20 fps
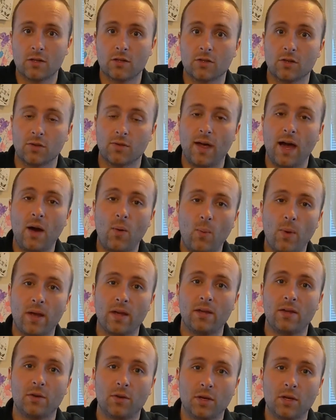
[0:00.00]
So that way
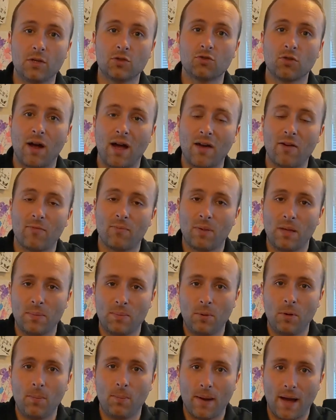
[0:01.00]
you can drive
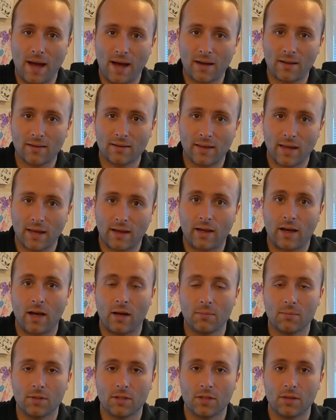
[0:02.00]
people back that
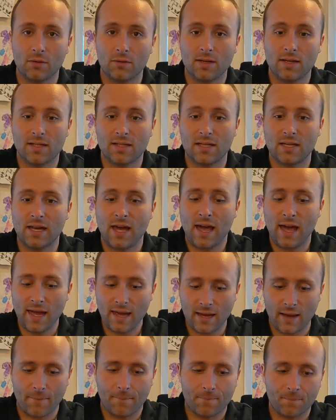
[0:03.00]
come to you. They see,
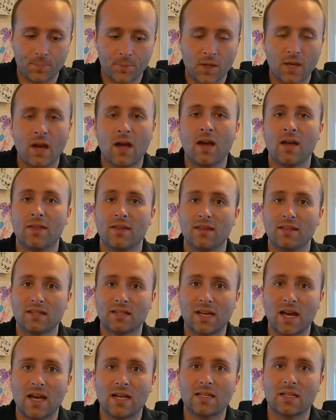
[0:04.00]
hey, this
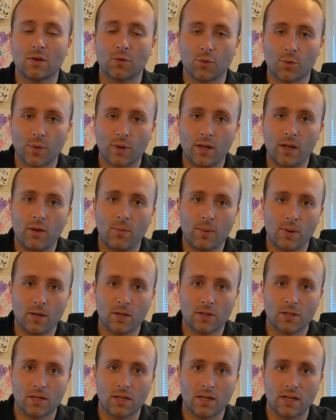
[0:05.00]
guy's a real
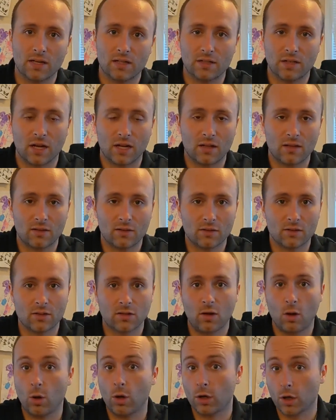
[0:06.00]
person. He's not just
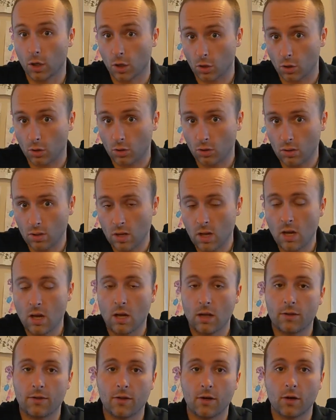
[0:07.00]
a girl.
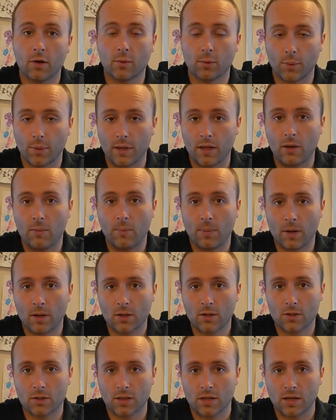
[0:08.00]
They're a real
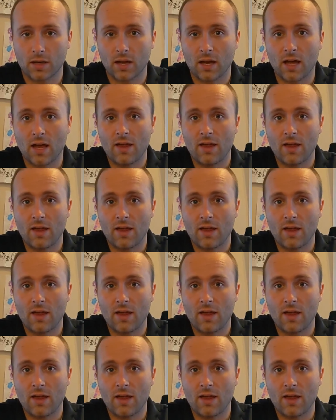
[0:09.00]
person.